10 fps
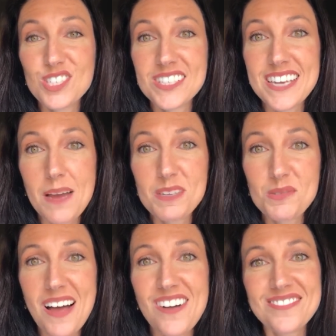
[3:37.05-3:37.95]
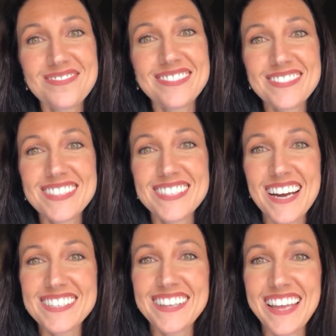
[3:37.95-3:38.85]
your time as well.
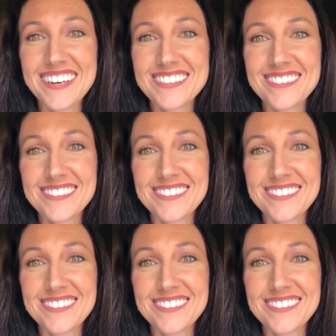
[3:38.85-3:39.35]
Talk to you later.